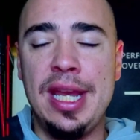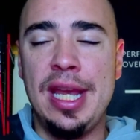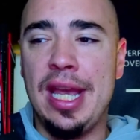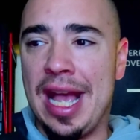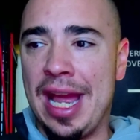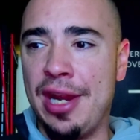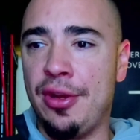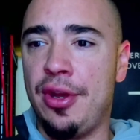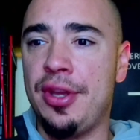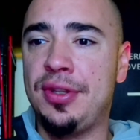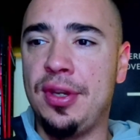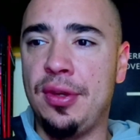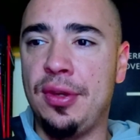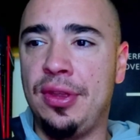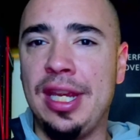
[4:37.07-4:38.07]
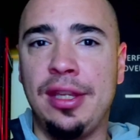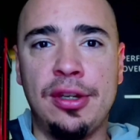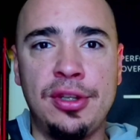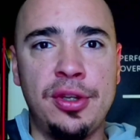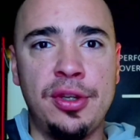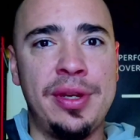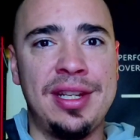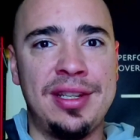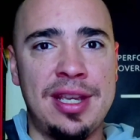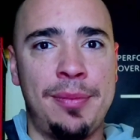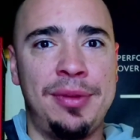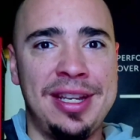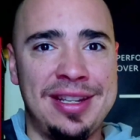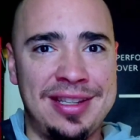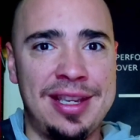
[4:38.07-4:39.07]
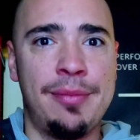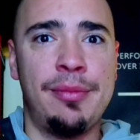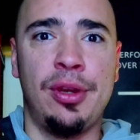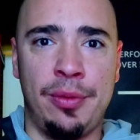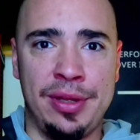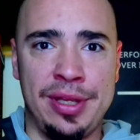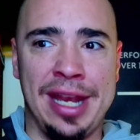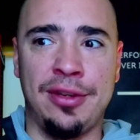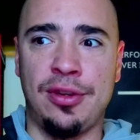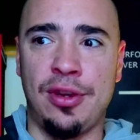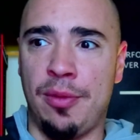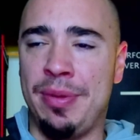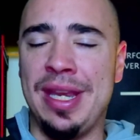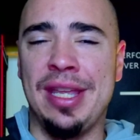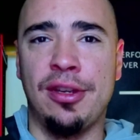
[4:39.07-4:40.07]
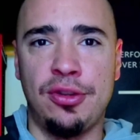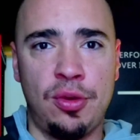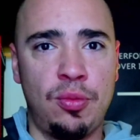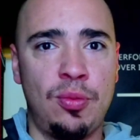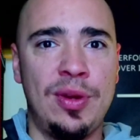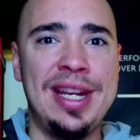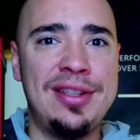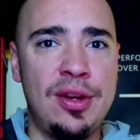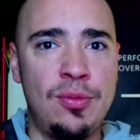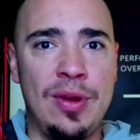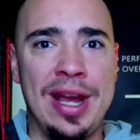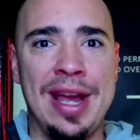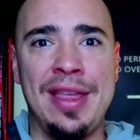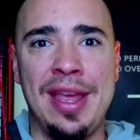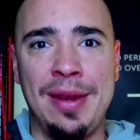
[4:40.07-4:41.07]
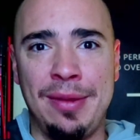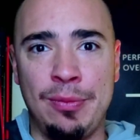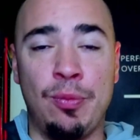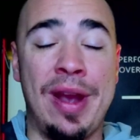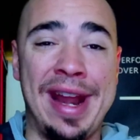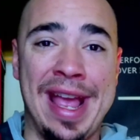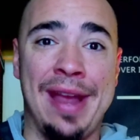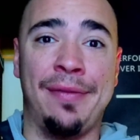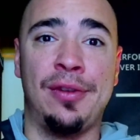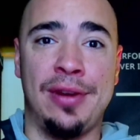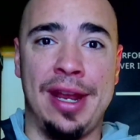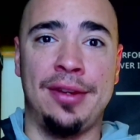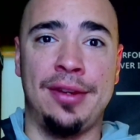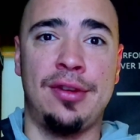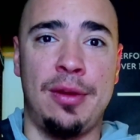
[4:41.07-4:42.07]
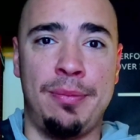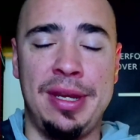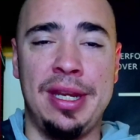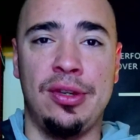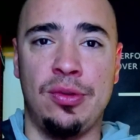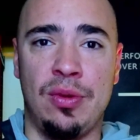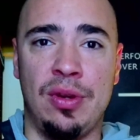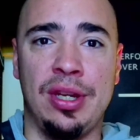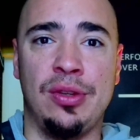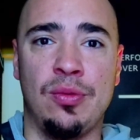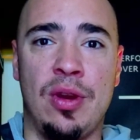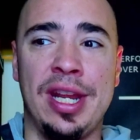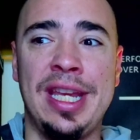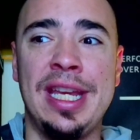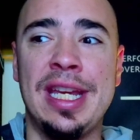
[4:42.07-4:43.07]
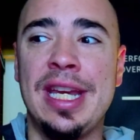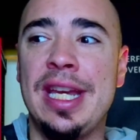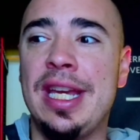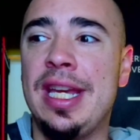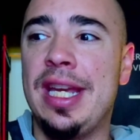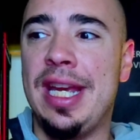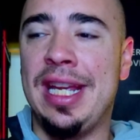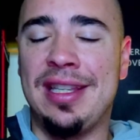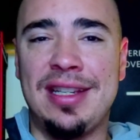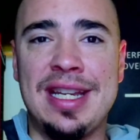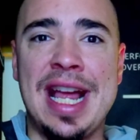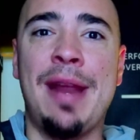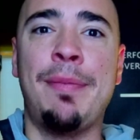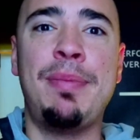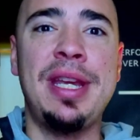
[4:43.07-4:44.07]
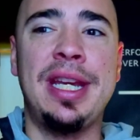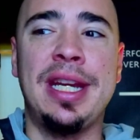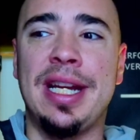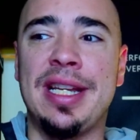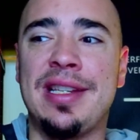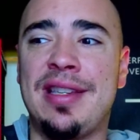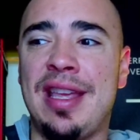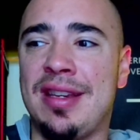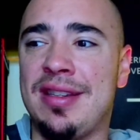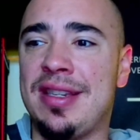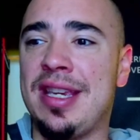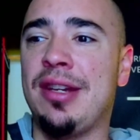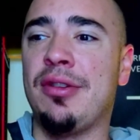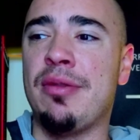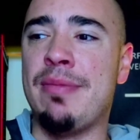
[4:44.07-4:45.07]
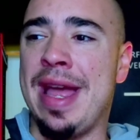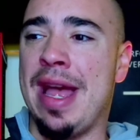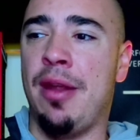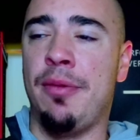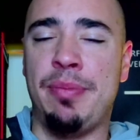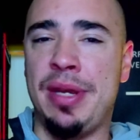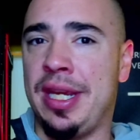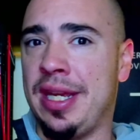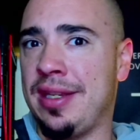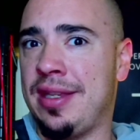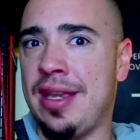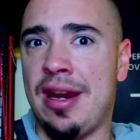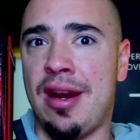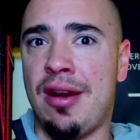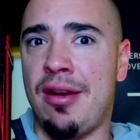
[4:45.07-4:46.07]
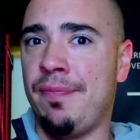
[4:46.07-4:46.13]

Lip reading: I also think they're doing something similar with XRP. There's a reason why they went after XRP in 2020. It's not because they singled them out because they're